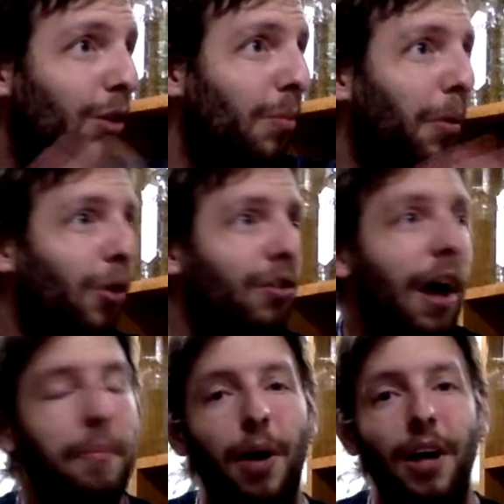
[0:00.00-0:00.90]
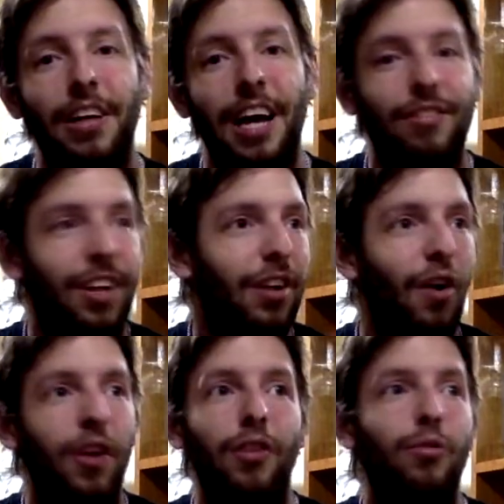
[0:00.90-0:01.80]
we do the Boar's Hat podcast
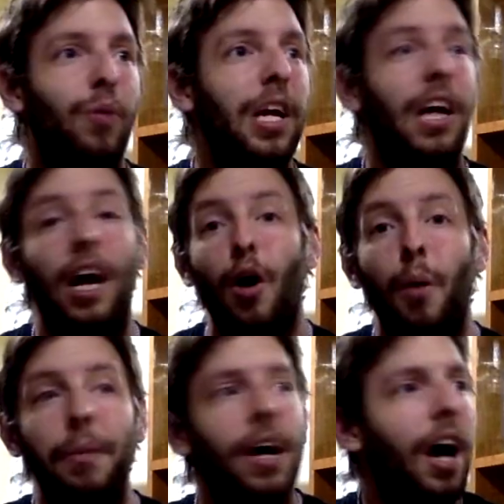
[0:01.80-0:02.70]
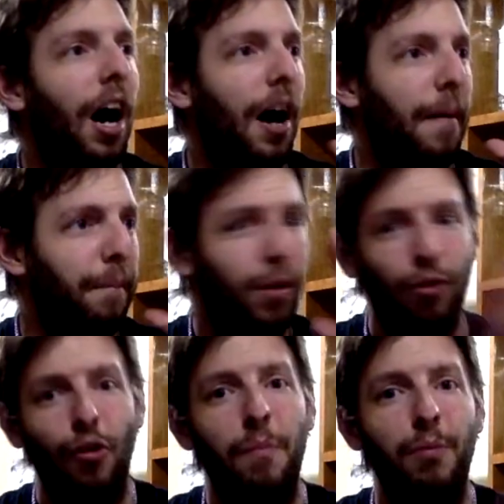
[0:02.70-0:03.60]
later on this week, I hope,
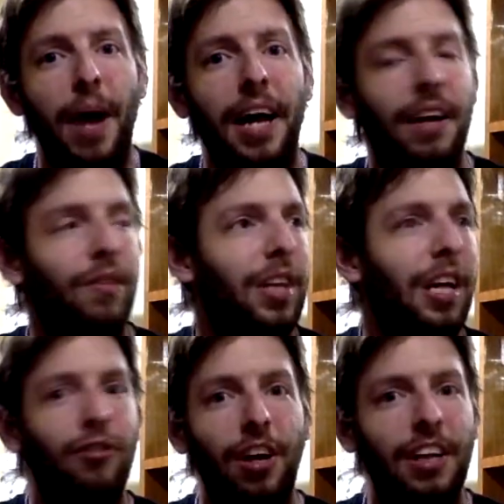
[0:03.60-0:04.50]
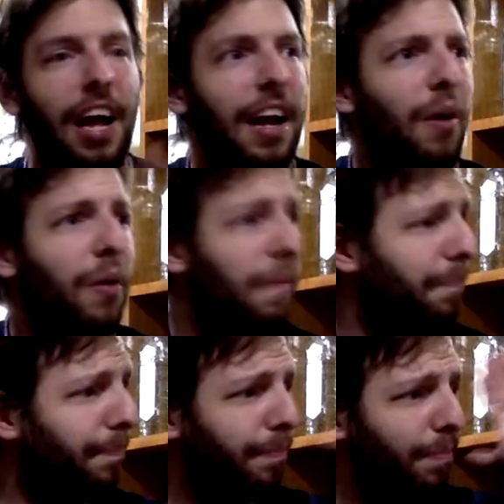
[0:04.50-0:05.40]
because Grimm's back and everything, check that out.
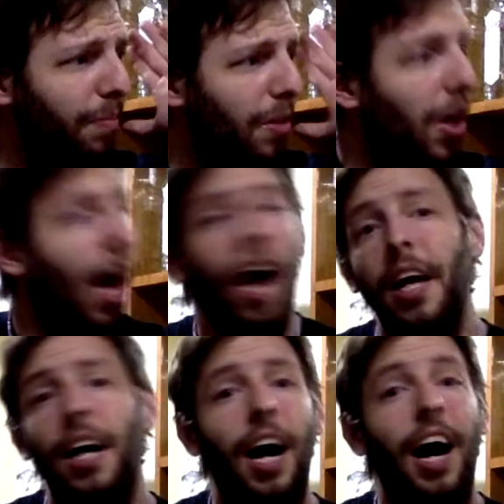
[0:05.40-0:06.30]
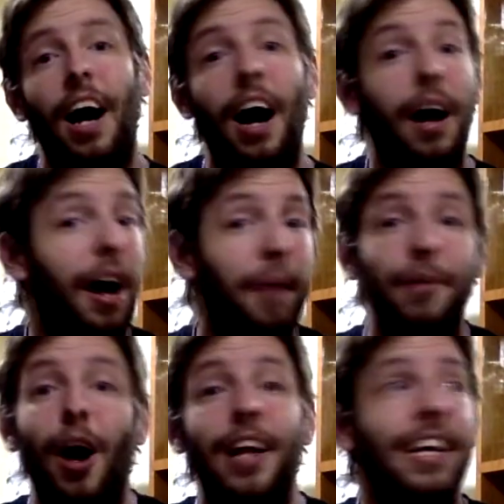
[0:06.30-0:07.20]
I'm
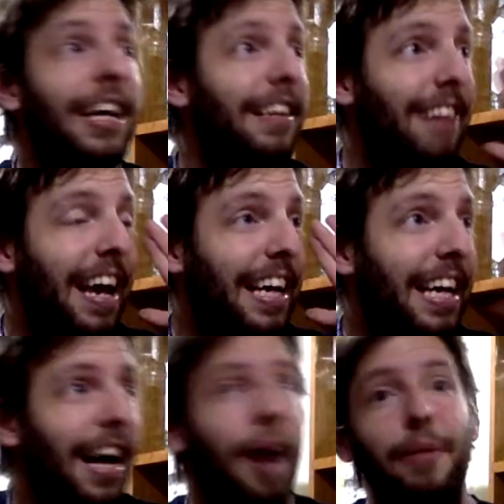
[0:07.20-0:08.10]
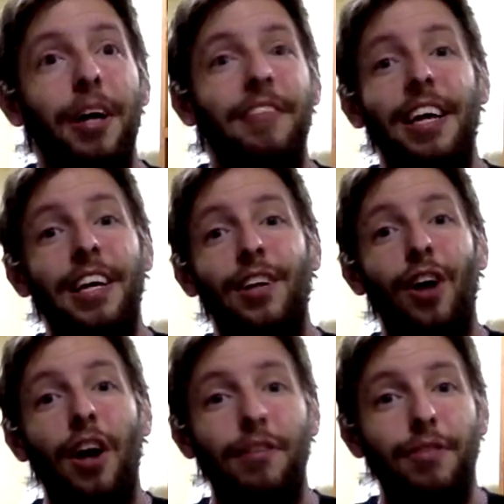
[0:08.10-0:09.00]
not taking a
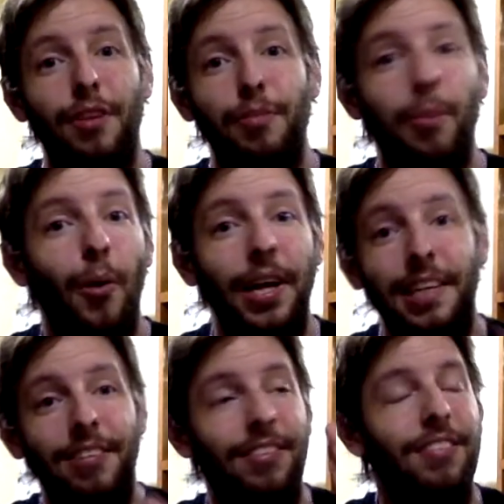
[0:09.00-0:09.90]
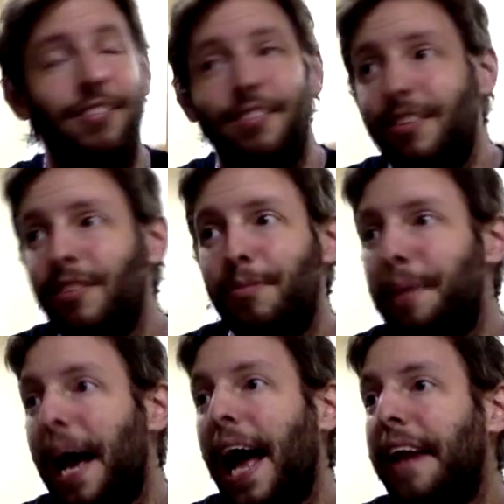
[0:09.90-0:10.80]
loss for this point because this is
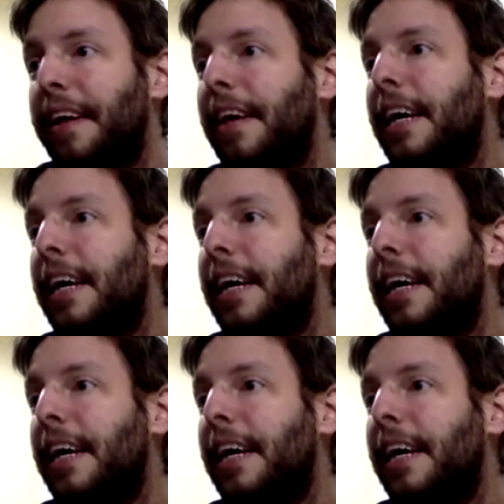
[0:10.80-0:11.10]
bad.